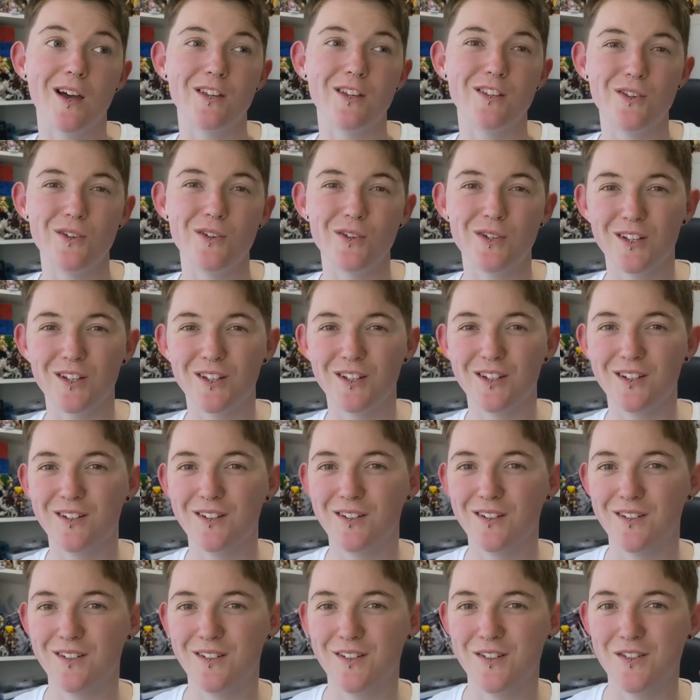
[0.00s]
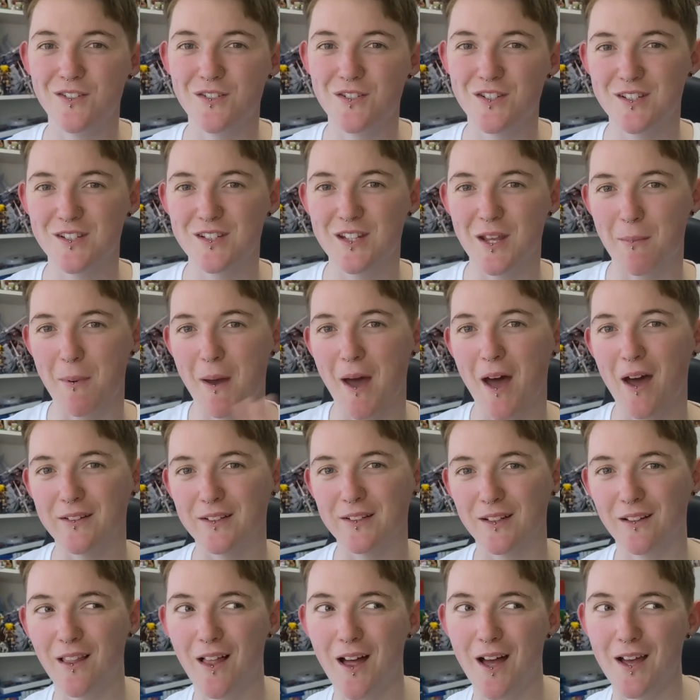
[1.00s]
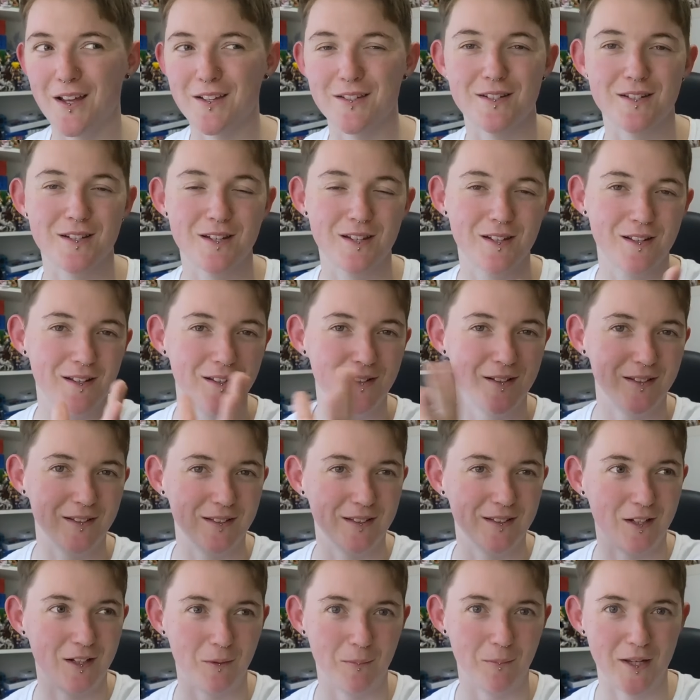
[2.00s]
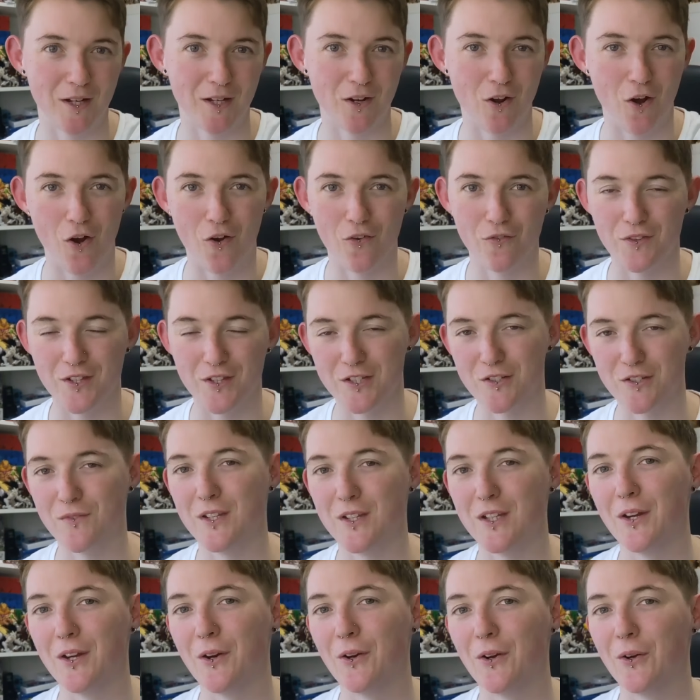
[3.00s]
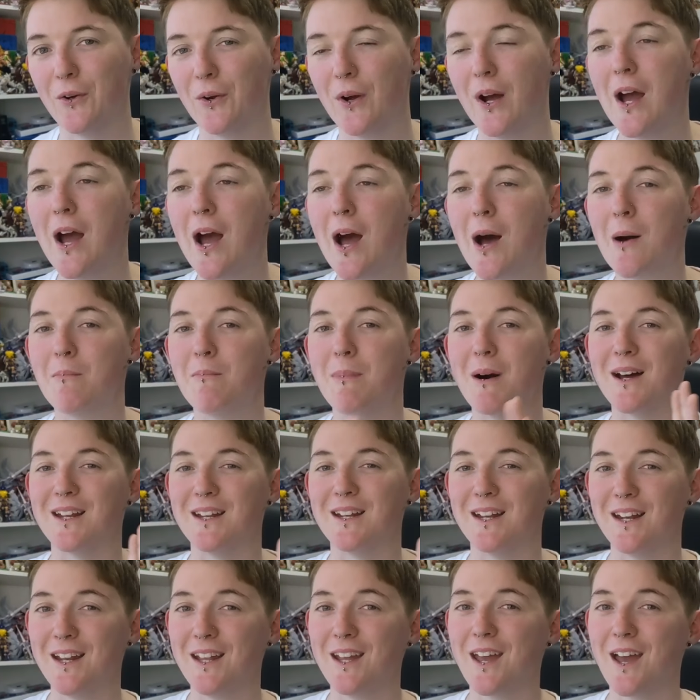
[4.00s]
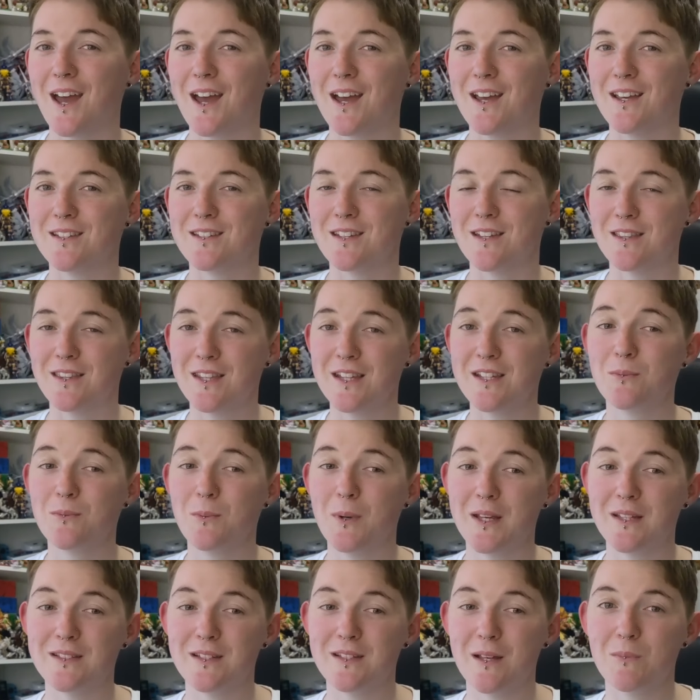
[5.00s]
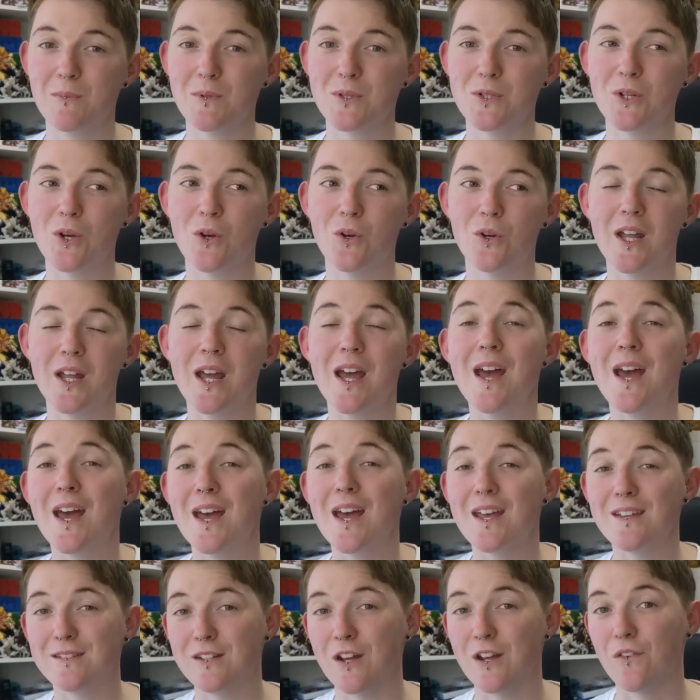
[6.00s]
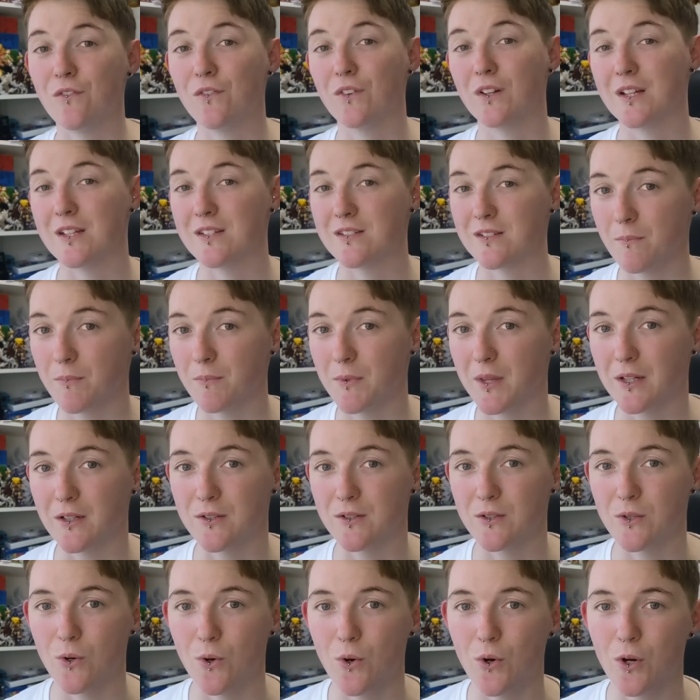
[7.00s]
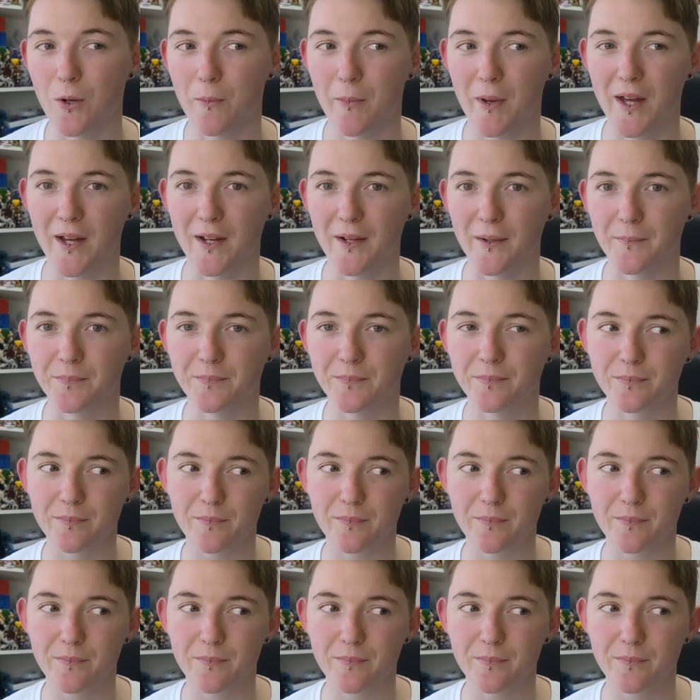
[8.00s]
you can skip out in the last little bit of this video. But in any case, this week's episode is definitely something to talk about.